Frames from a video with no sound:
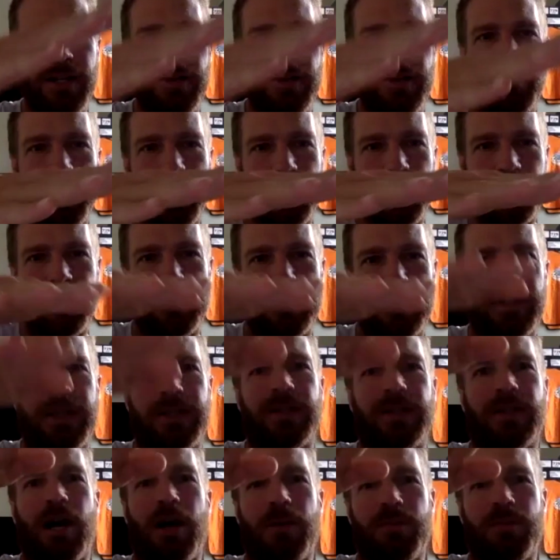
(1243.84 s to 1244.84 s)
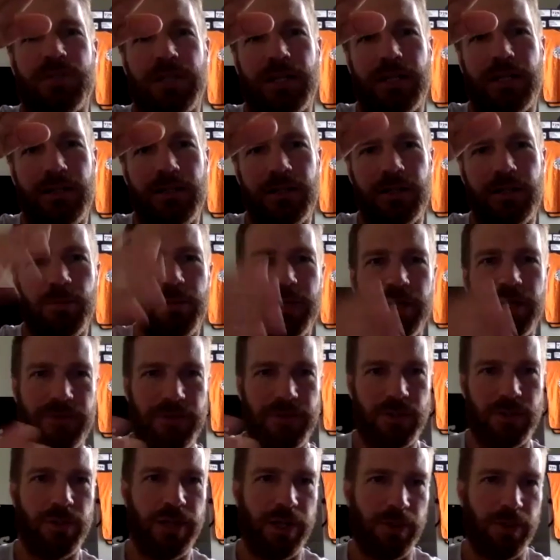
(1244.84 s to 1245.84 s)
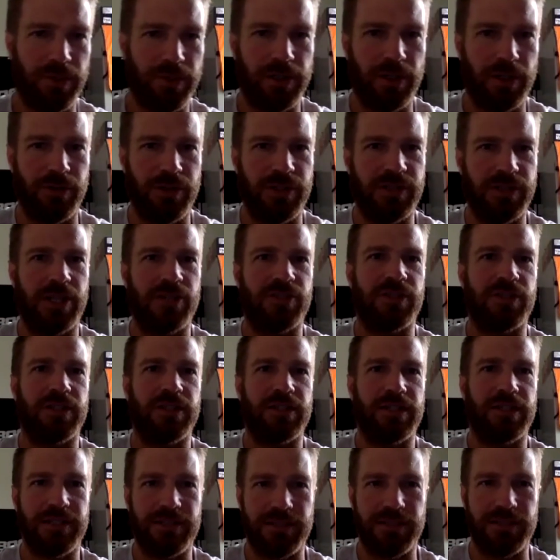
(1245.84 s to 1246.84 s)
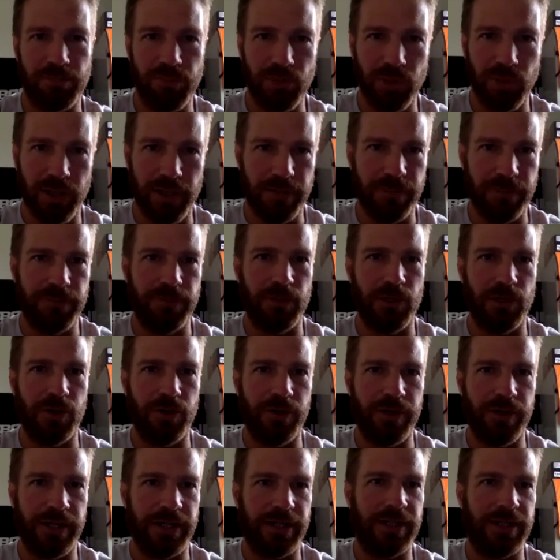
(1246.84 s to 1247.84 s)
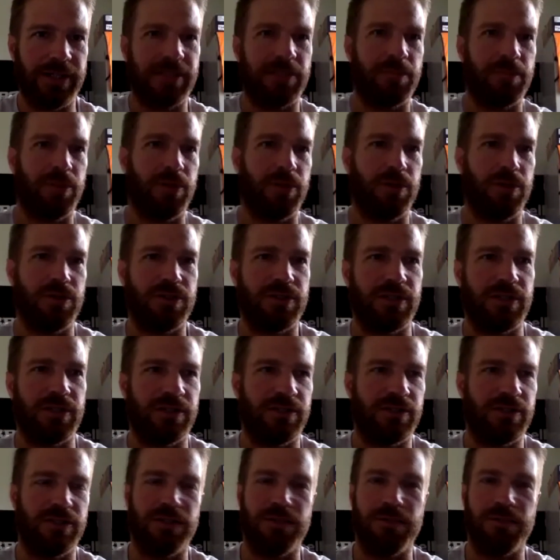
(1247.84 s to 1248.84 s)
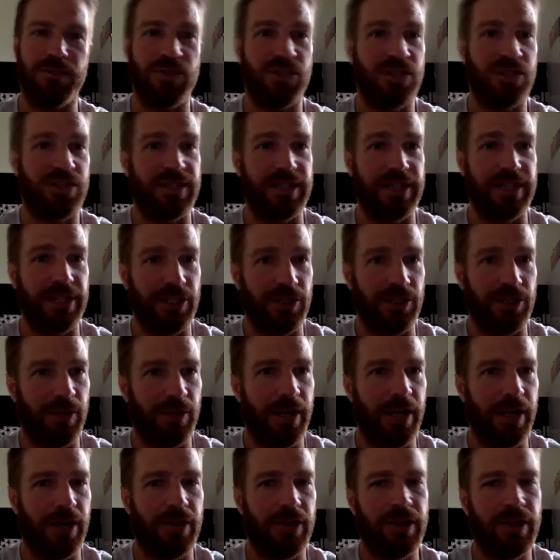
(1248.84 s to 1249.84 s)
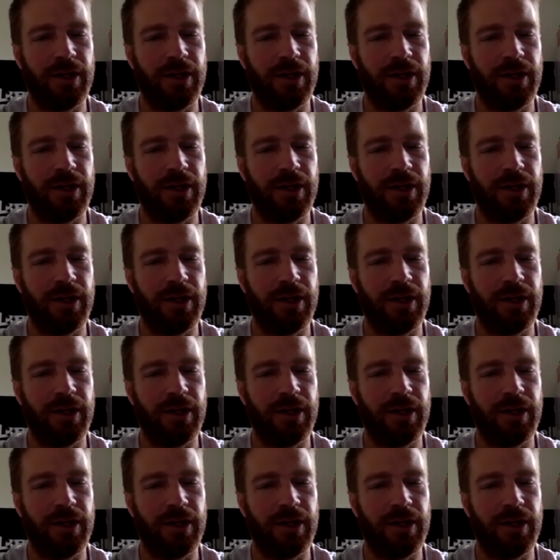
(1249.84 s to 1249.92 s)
but it ups it a little bit if you do that recovery session, gets the blood flowing as opposed to just sitting around.